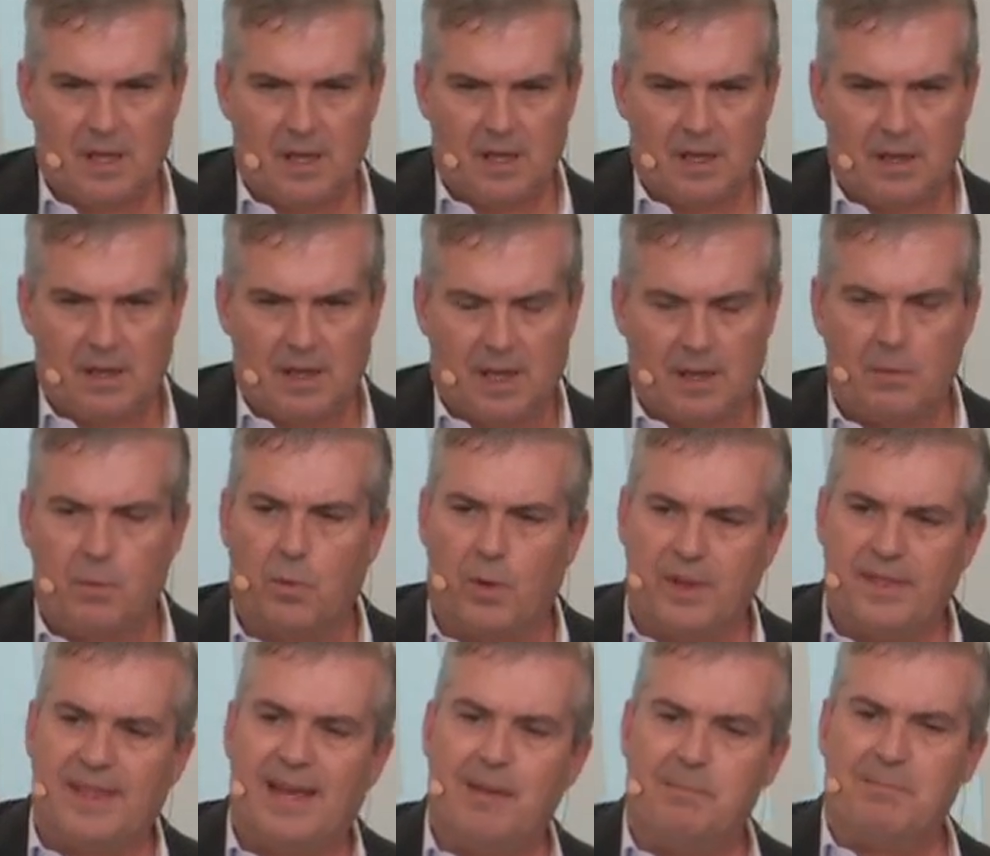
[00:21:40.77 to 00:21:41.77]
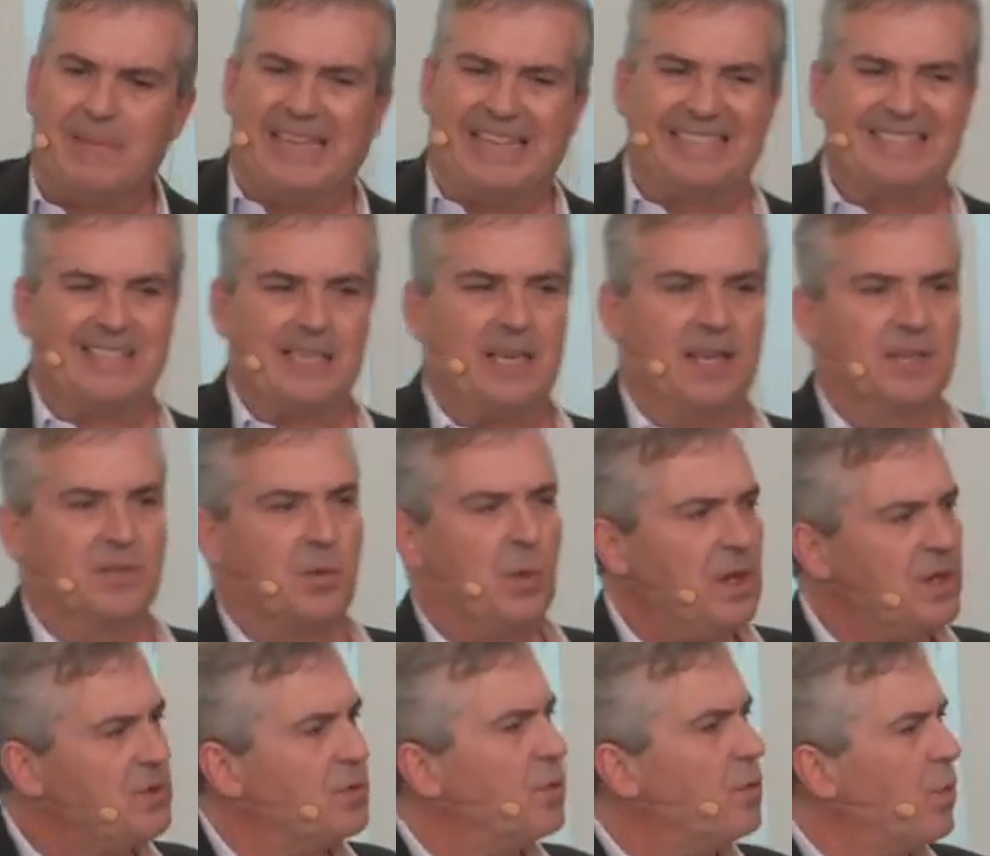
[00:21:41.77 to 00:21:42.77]
Okay? What that means is,
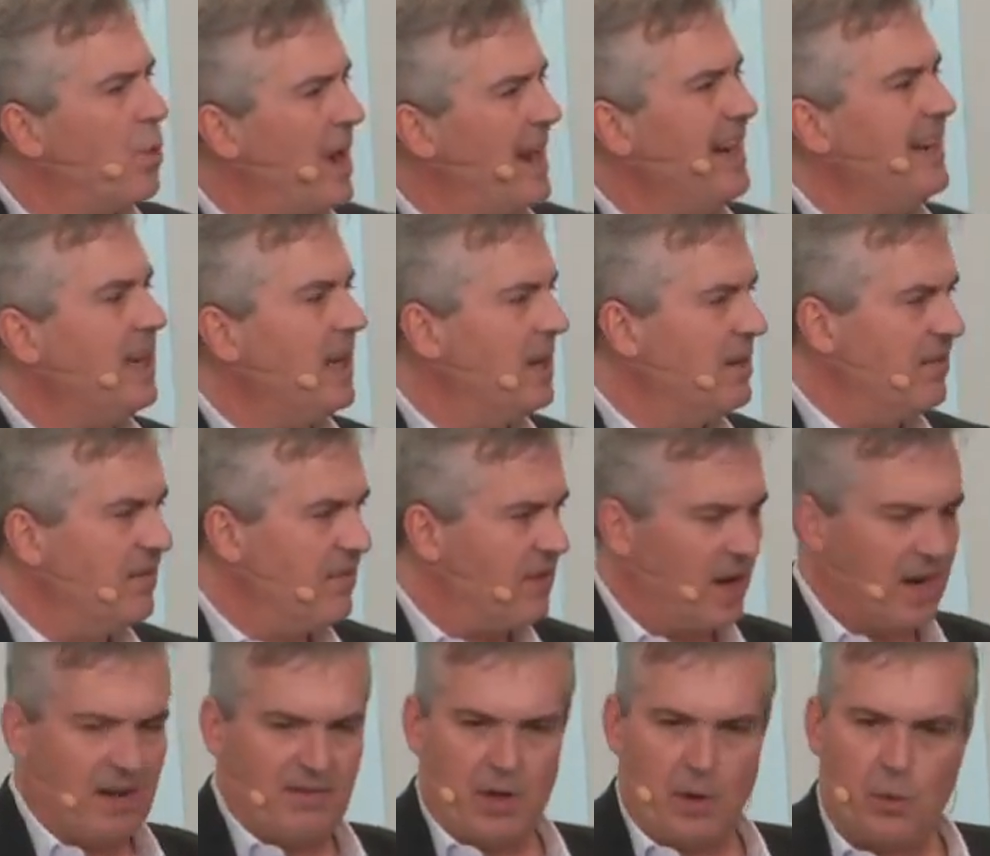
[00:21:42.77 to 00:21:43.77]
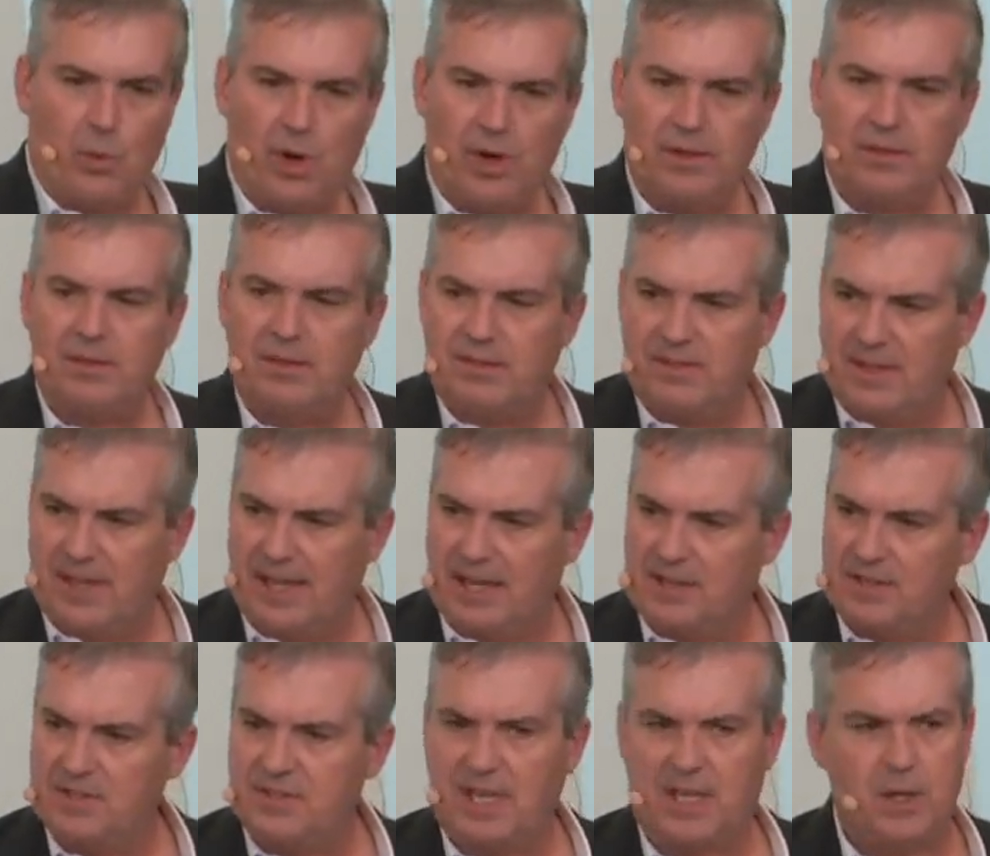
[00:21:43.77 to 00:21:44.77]
what's right in front of you? What are the things
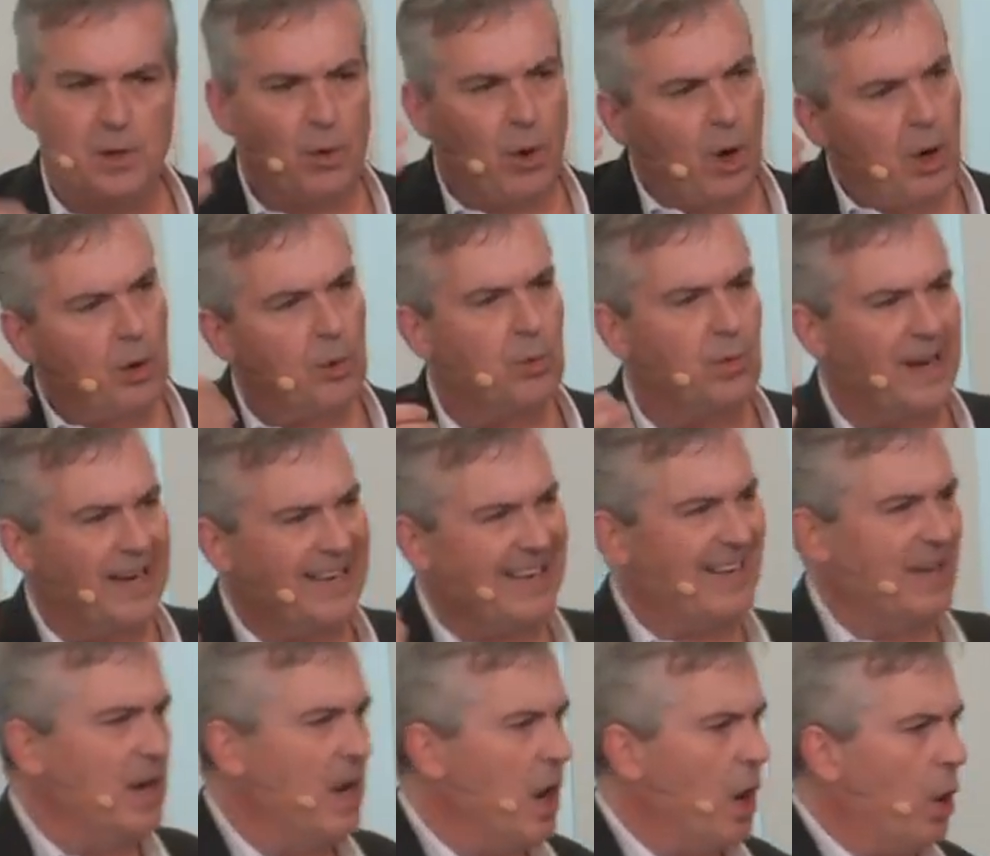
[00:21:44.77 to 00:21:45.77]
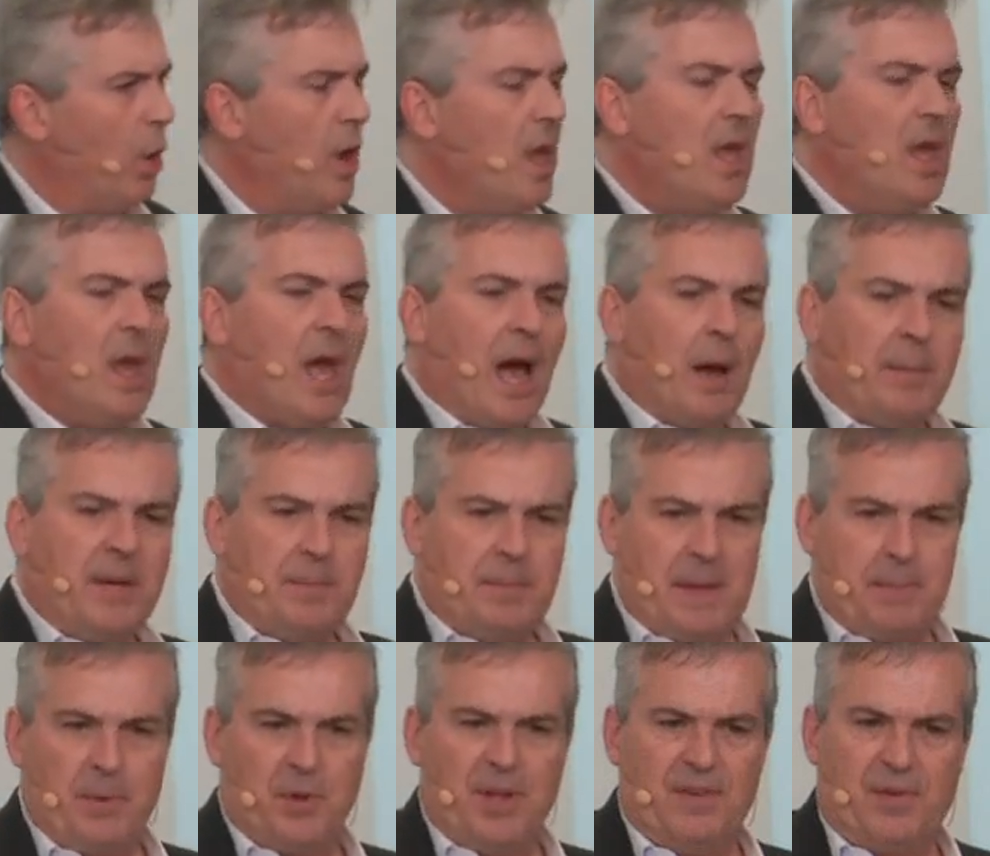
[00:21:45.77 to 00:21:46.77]
that you already know? How many
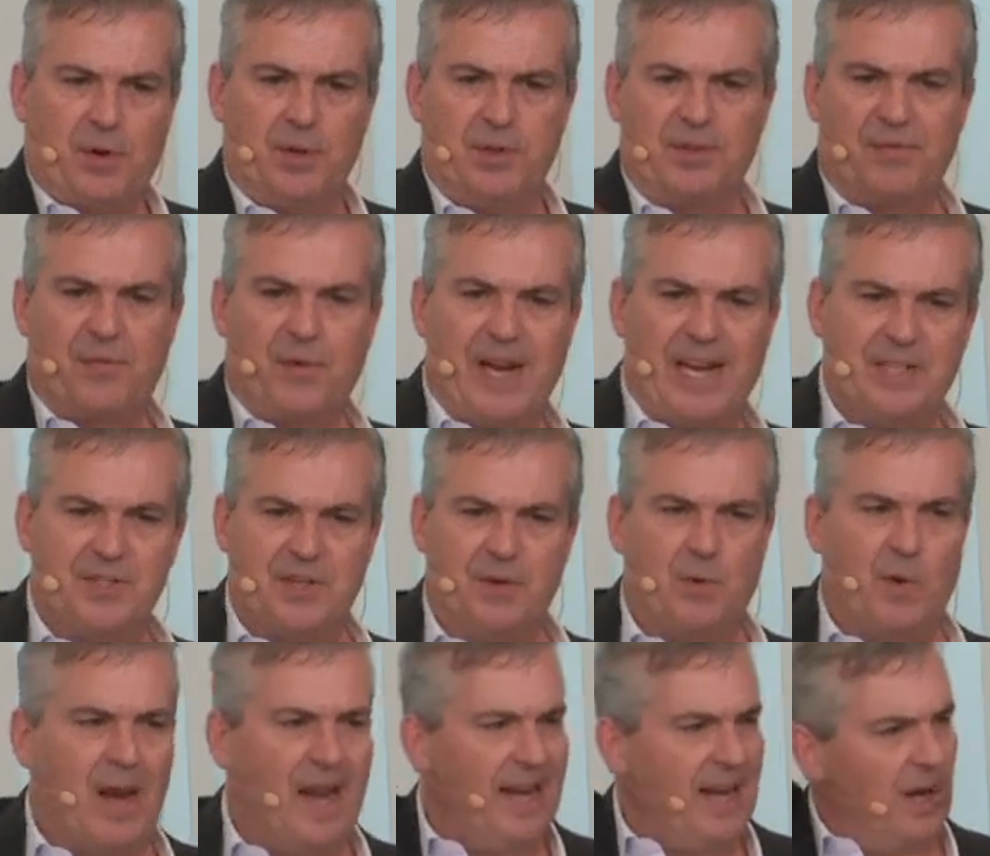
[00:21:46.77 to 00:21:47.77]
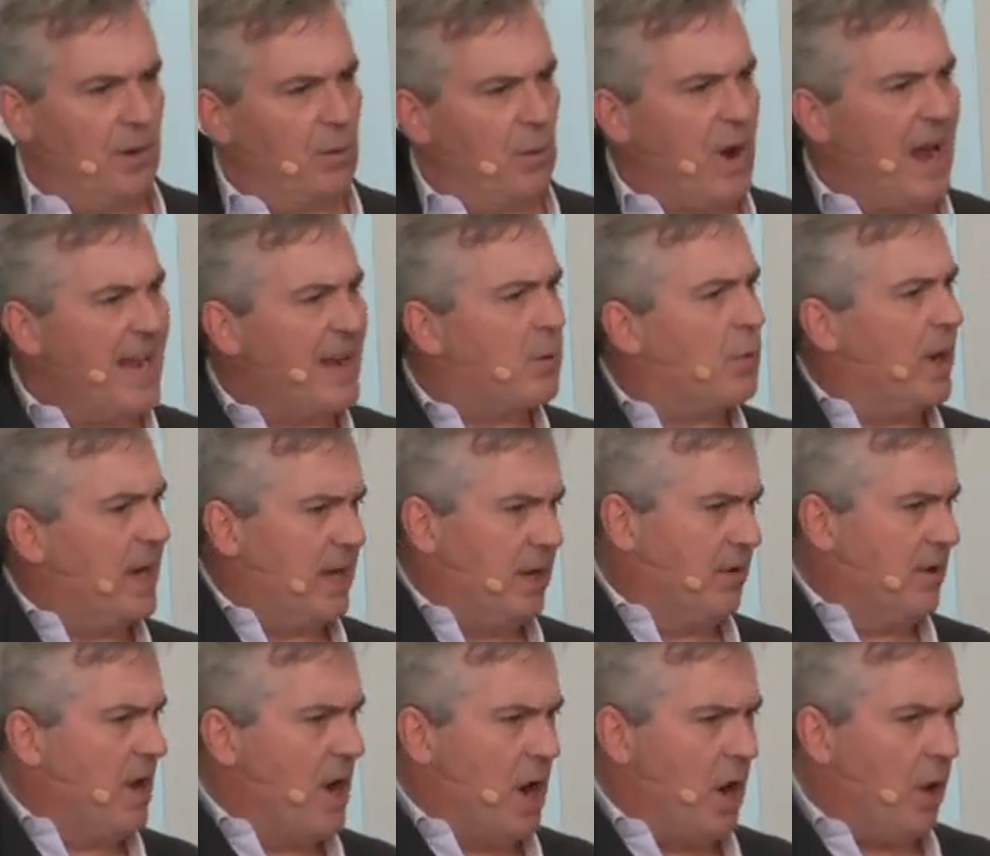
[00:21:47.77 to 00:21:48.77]
people have heard the phrase in writing, write what you
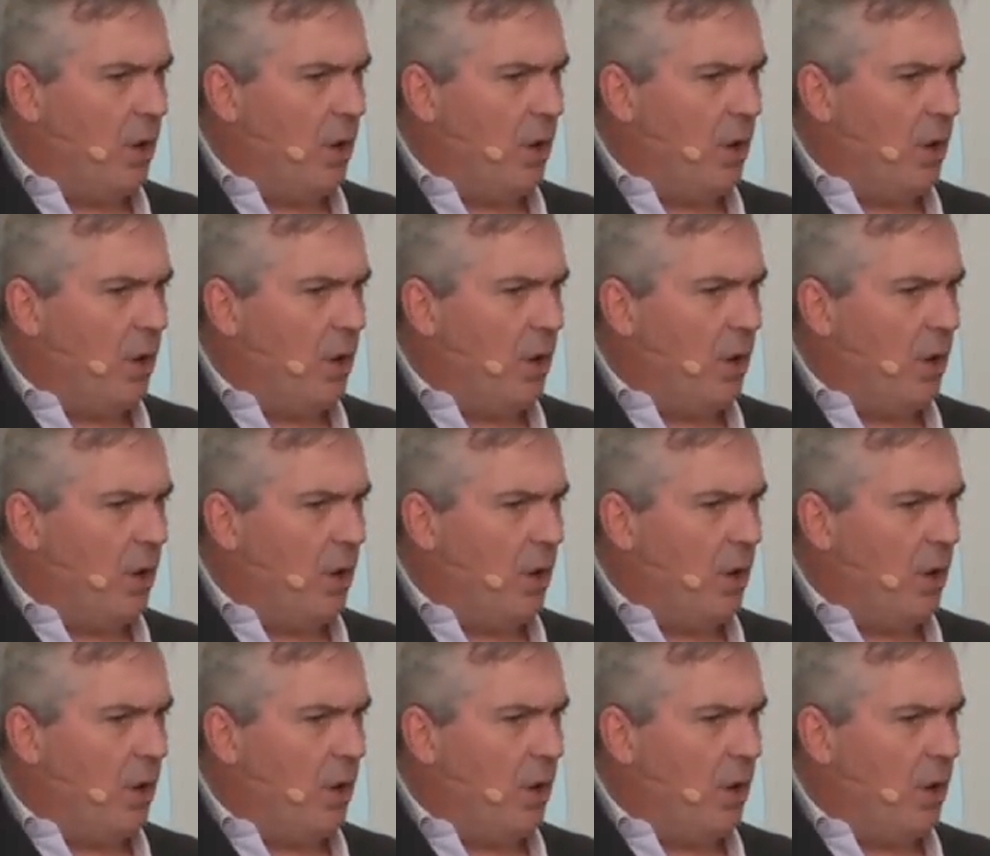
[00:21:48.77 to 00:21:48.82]
know?